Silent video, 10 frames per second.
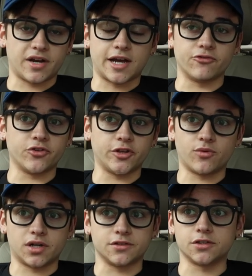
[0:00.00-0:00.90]
and I really
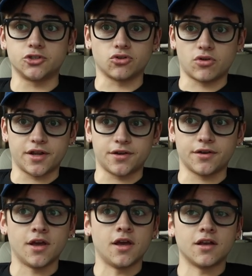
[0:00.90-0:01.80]
wanted to
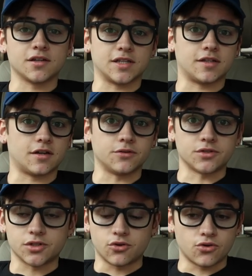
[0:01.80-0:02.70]
join because I thought it
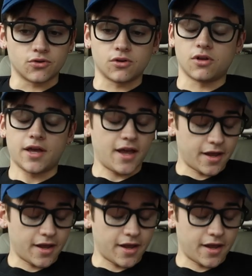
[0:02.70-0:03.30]
was so cool.